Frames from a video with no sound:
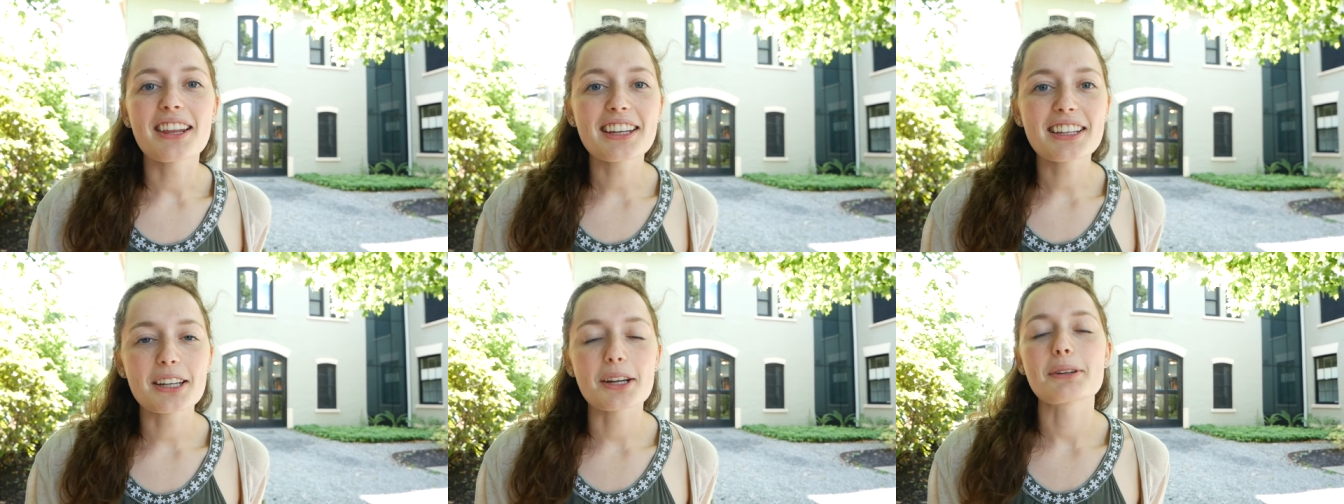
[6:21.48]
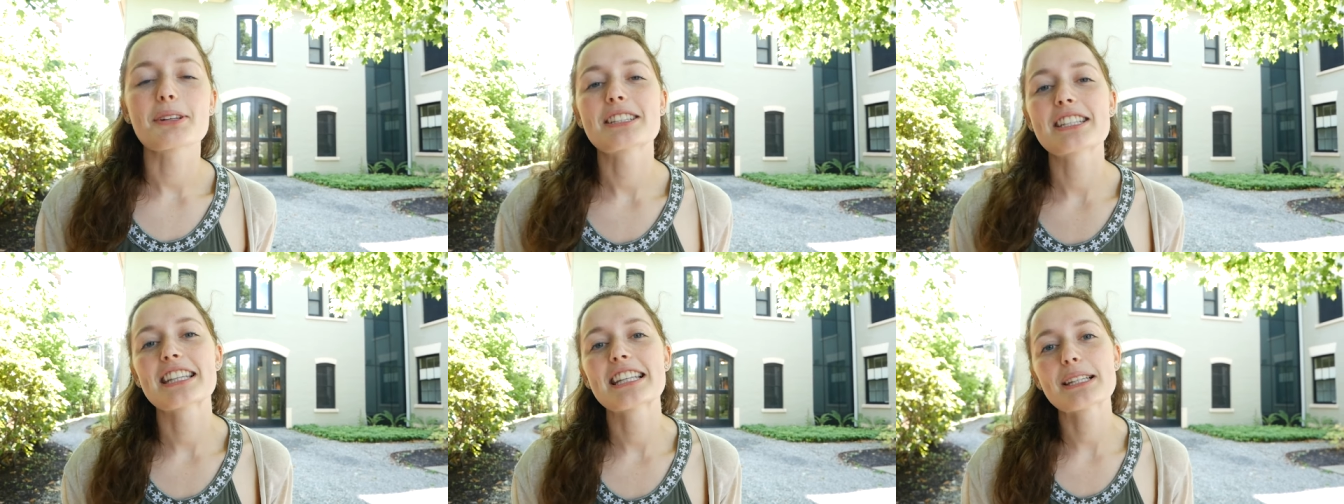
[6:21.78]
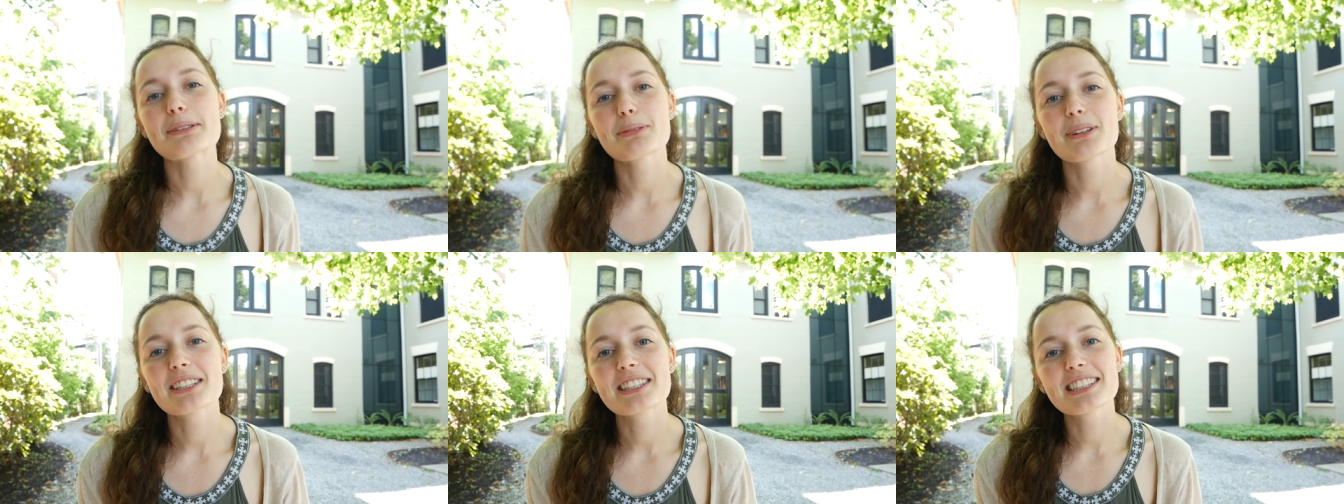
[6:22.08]
like coming to
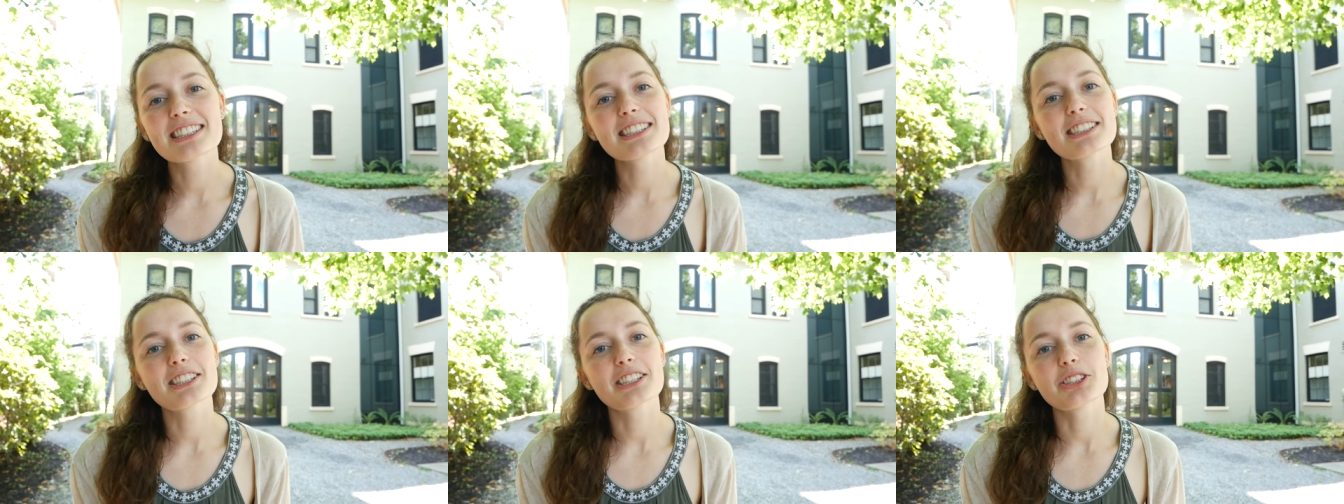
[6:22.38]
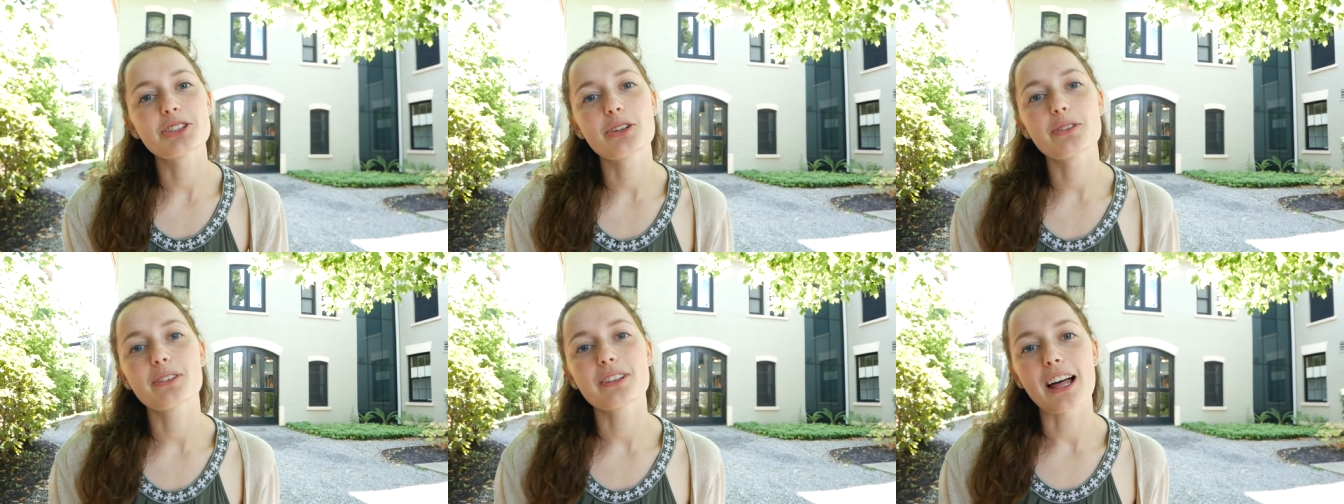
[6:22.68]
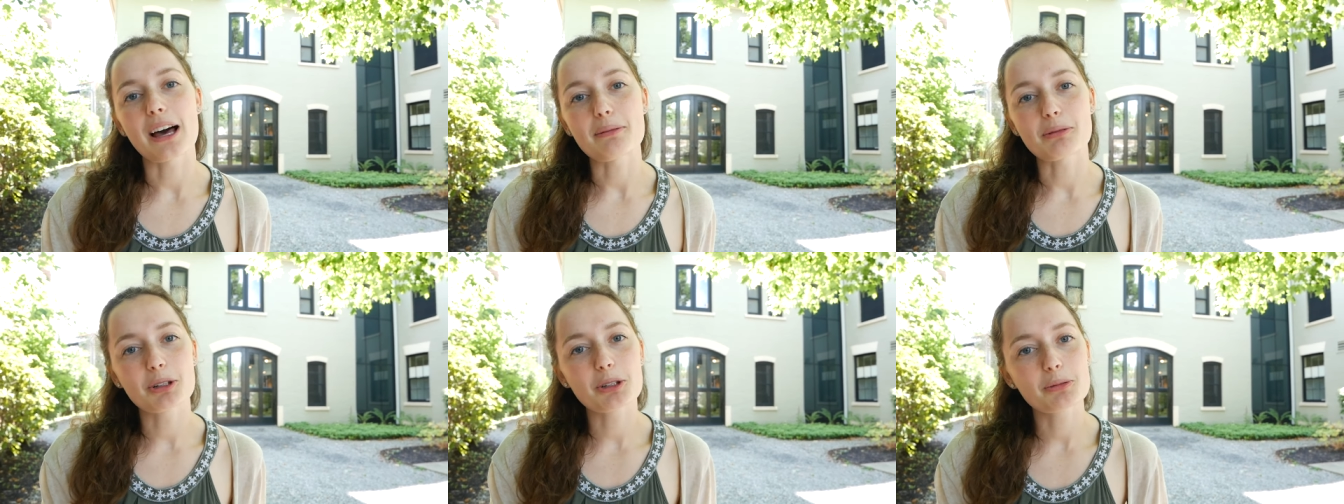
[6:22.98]
these places because you have a
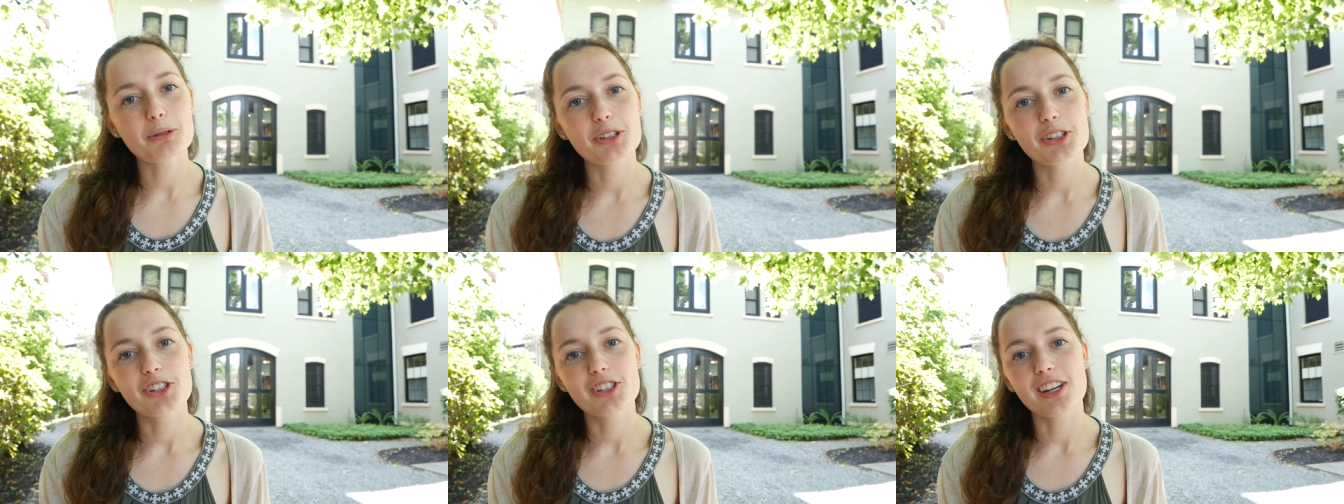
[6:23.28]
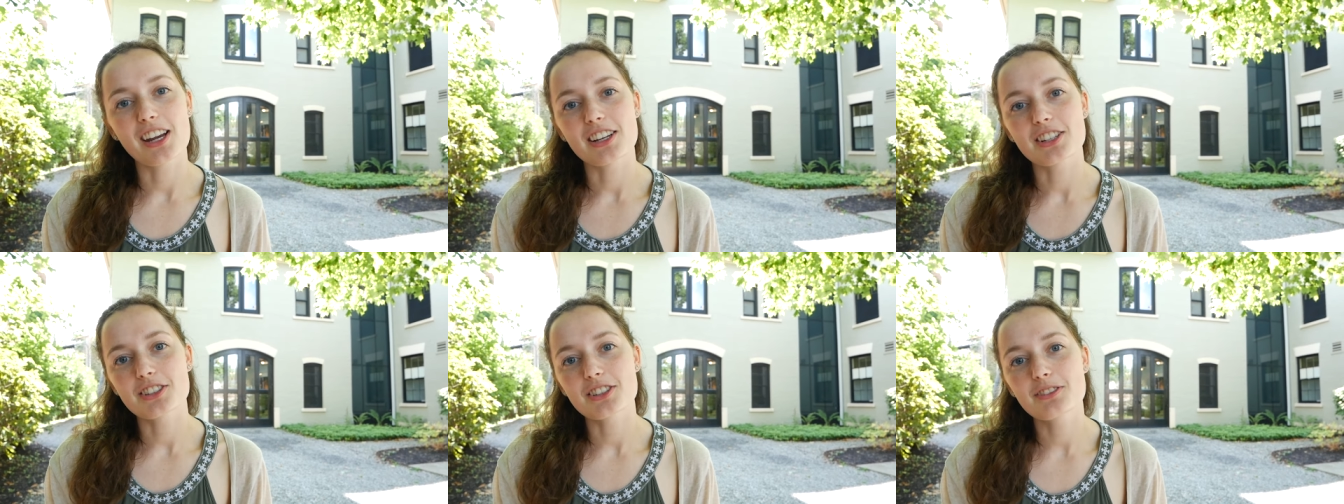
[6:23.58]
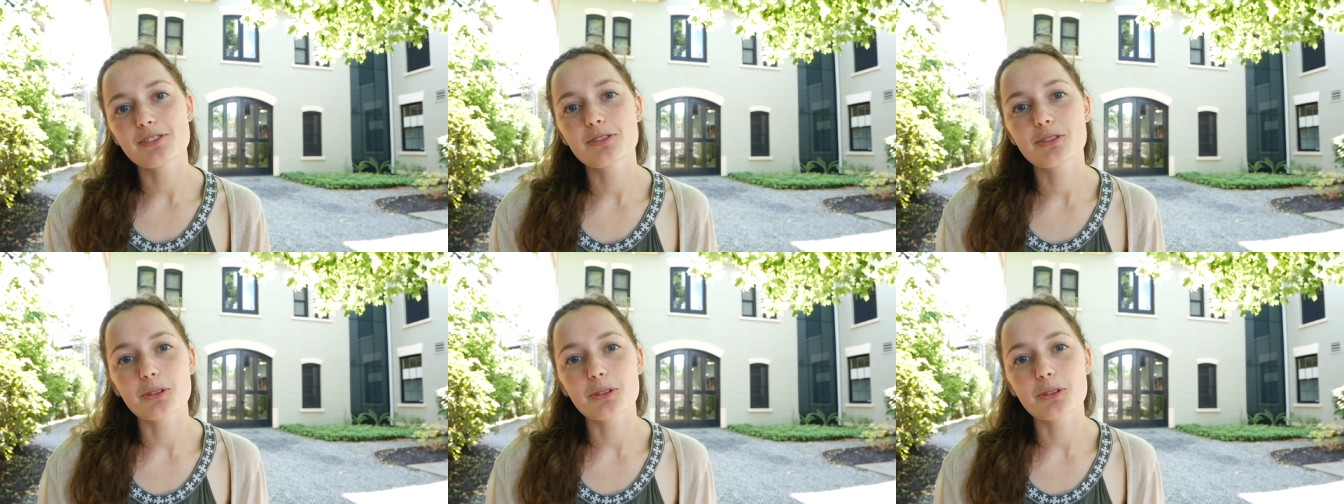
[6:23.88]
lot more appreciation